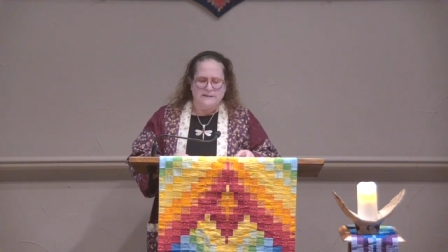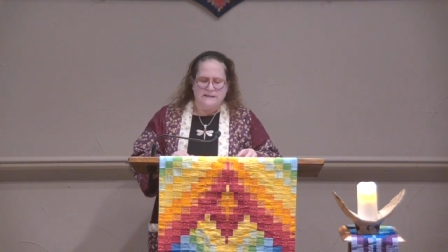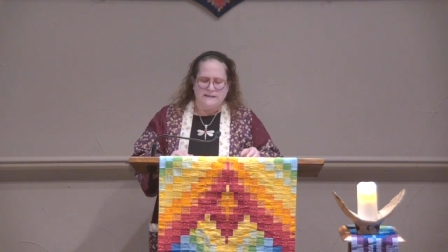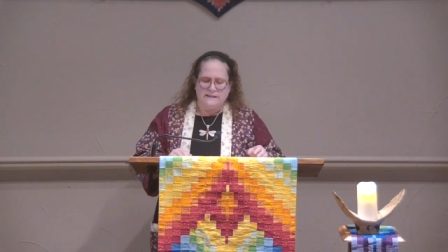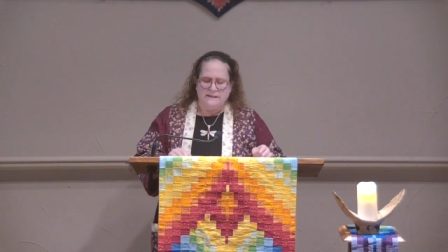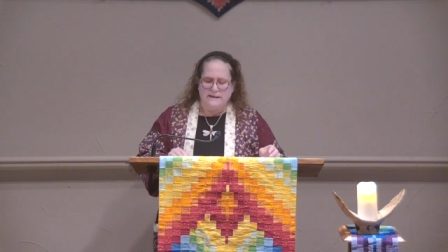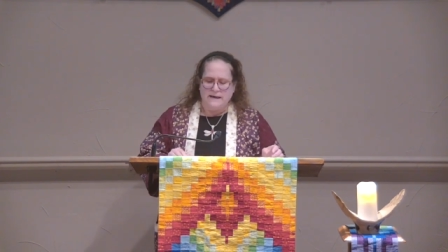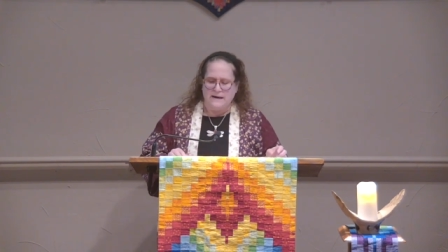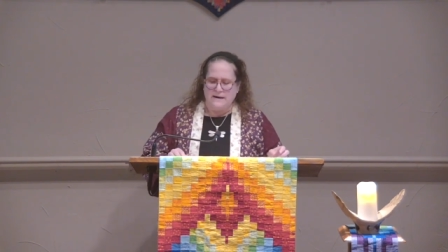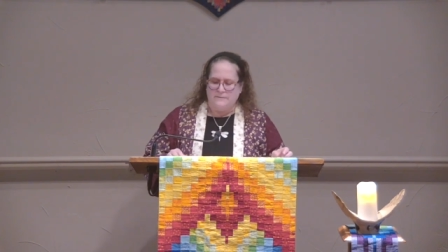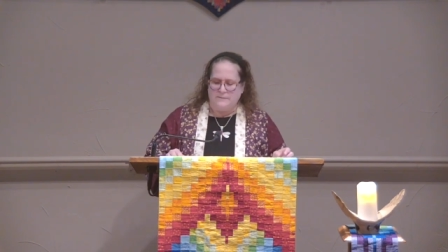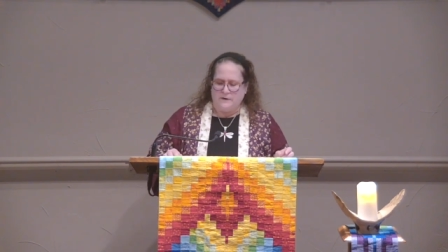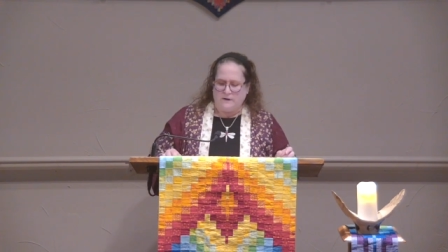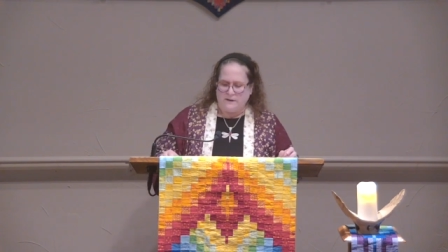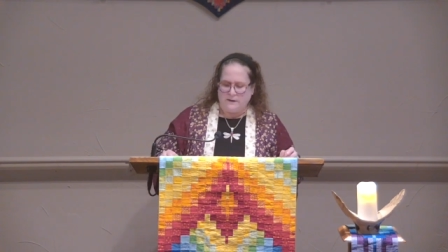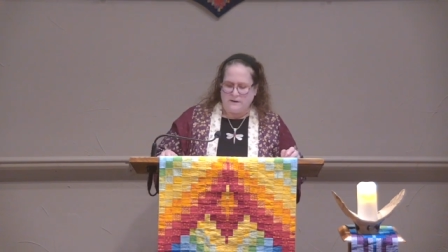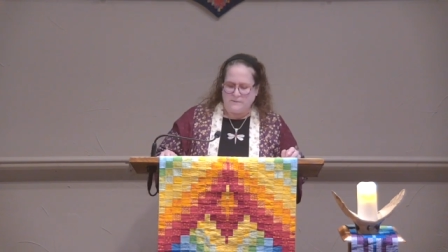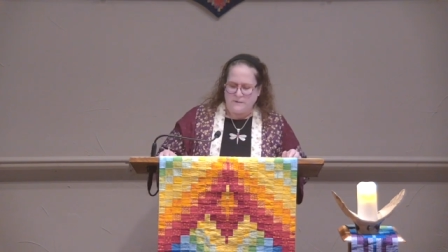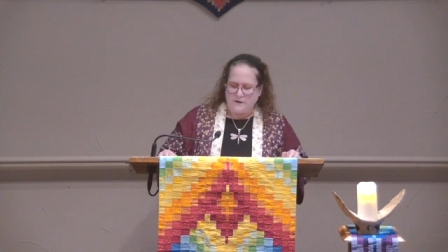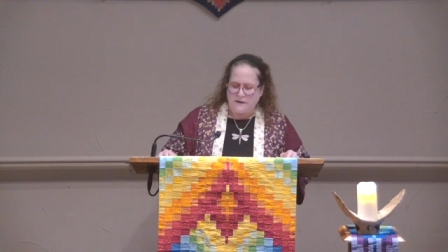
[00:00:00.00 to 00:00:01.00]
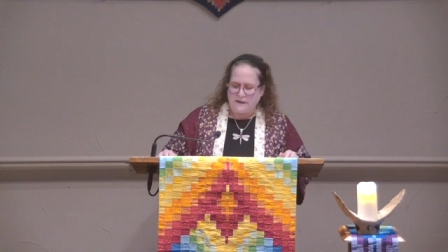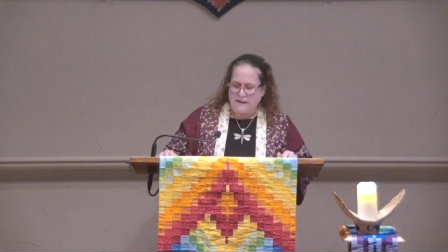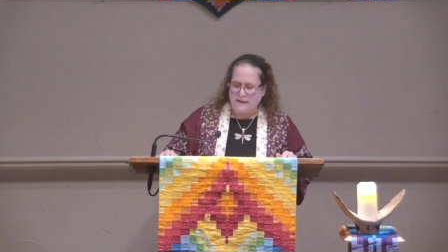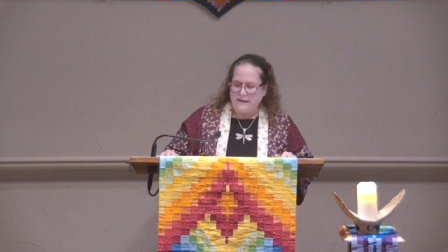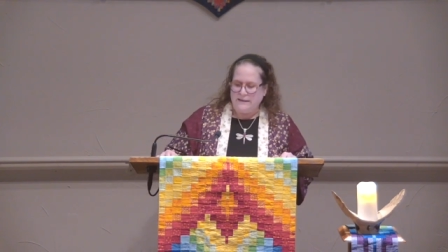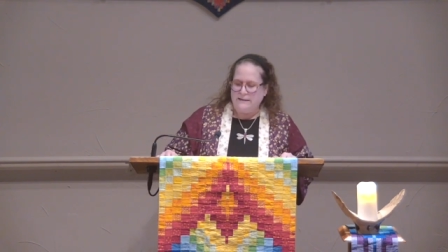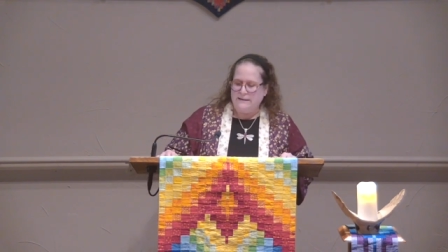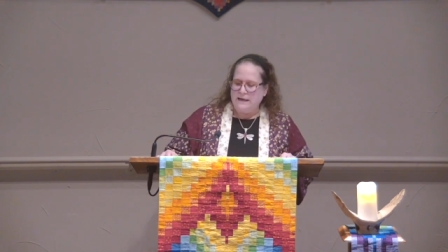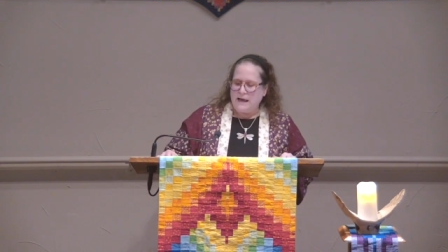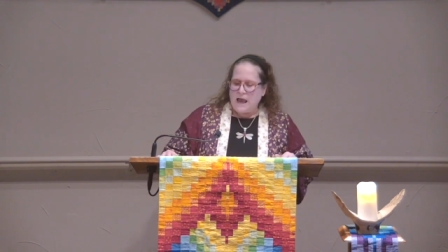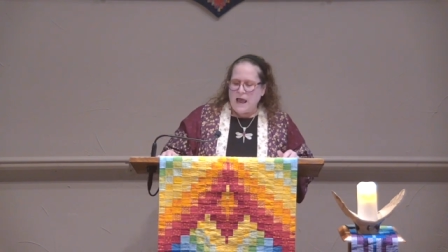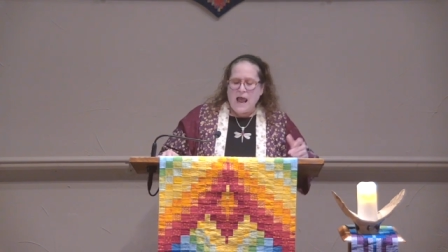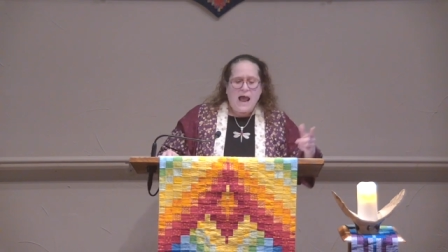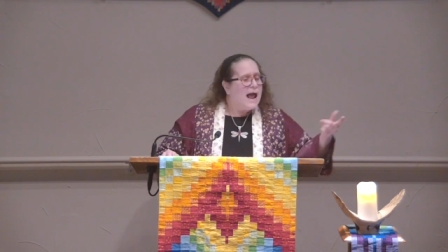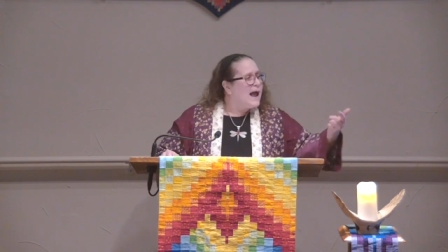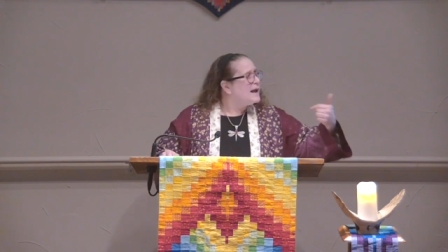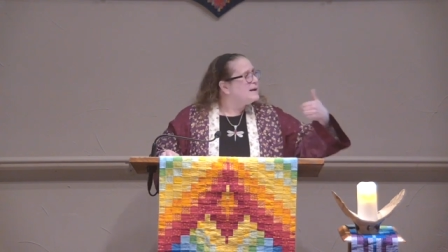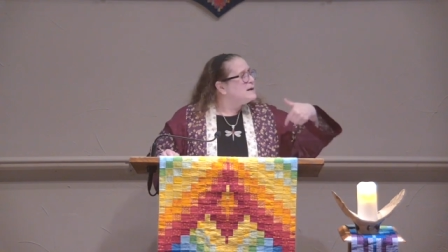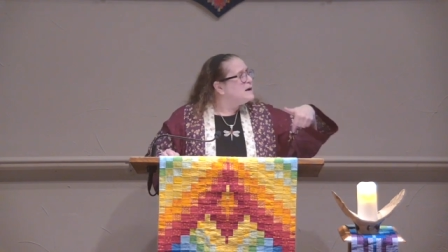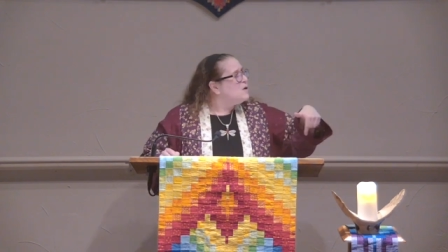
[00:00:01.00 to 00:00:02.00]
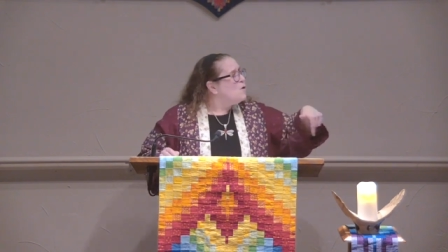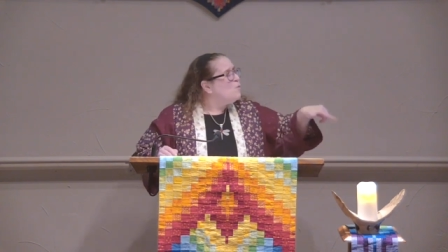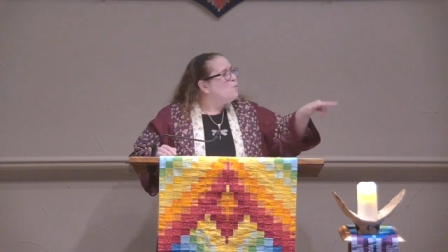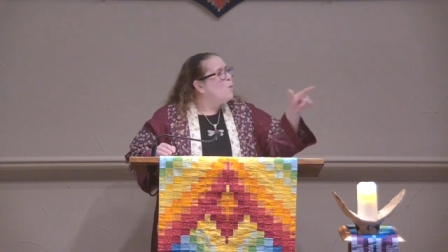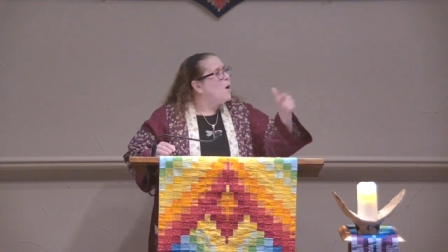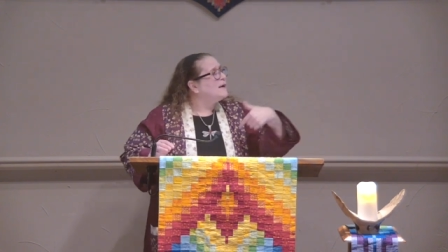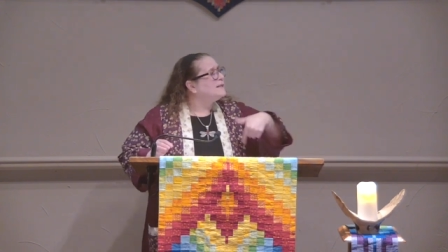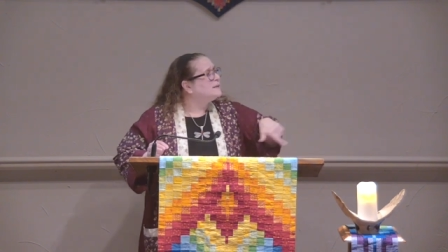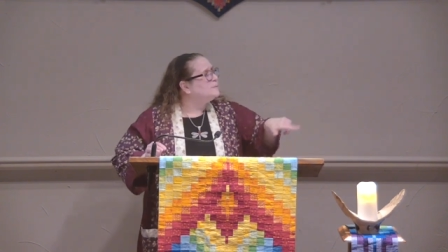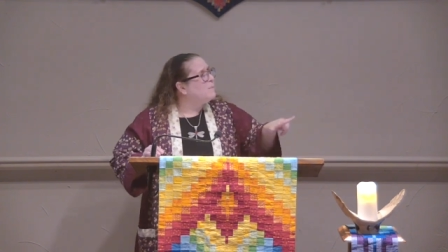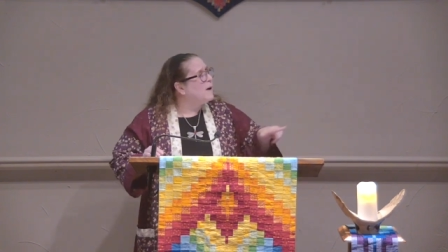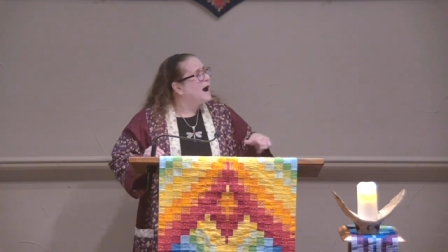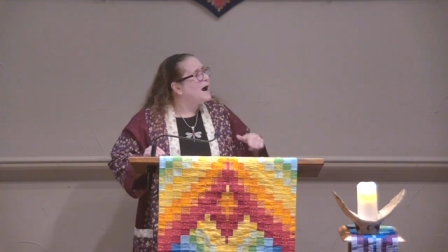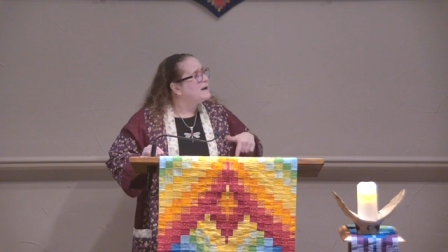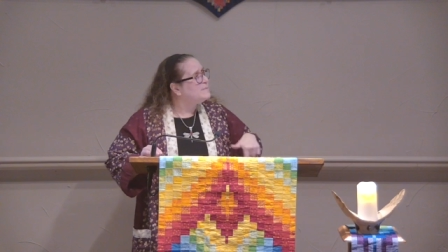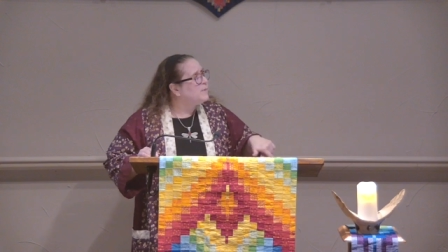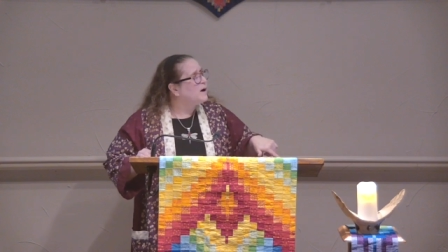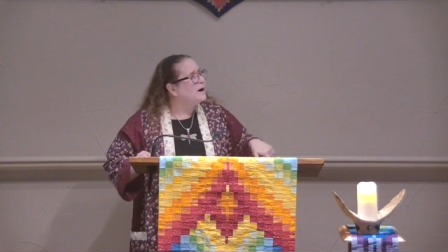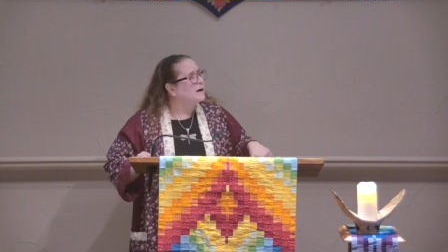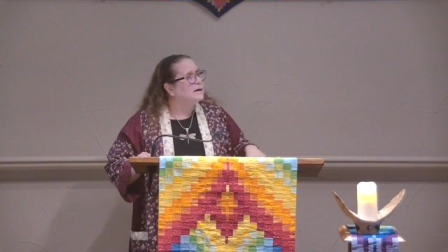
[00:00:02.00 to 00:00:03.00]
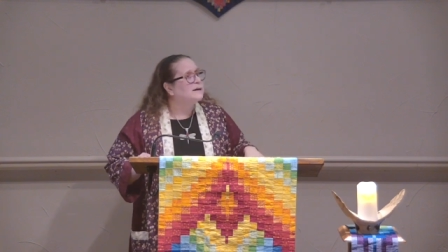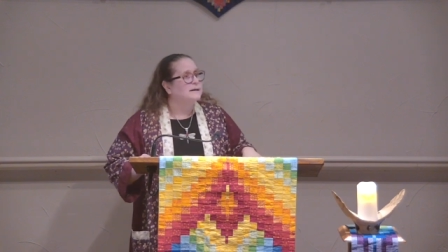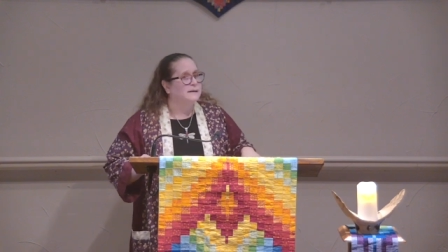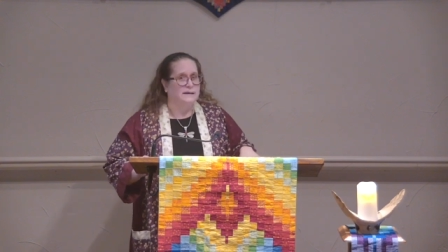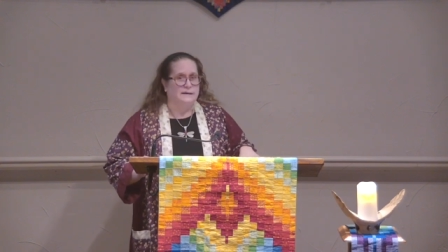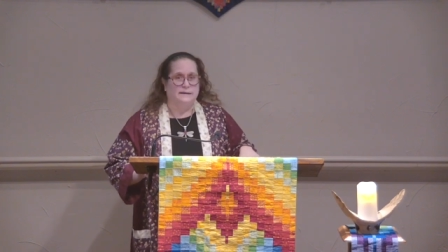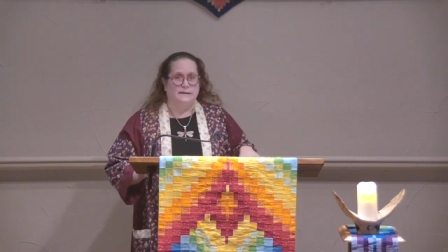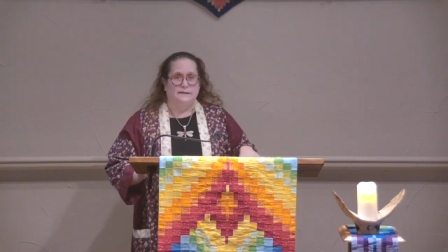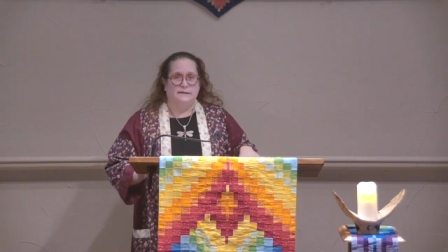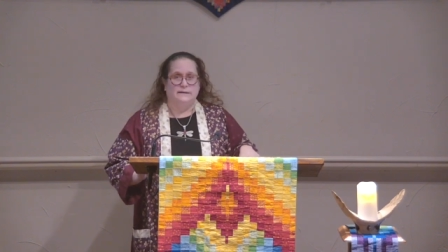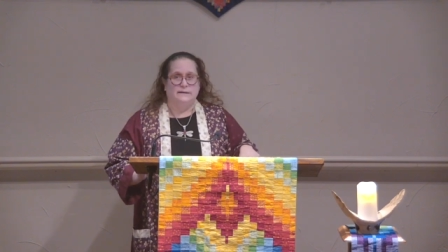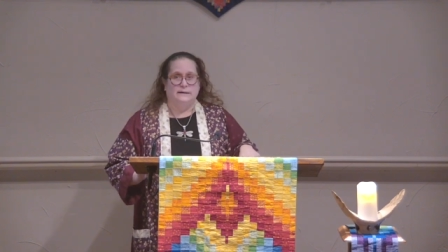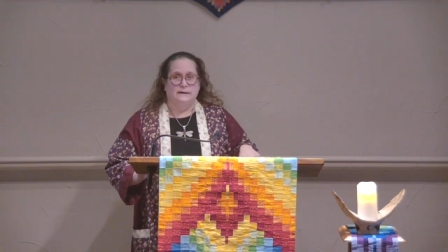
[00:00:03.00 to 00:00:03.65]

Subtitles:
sustainable communities? And what's my part in it?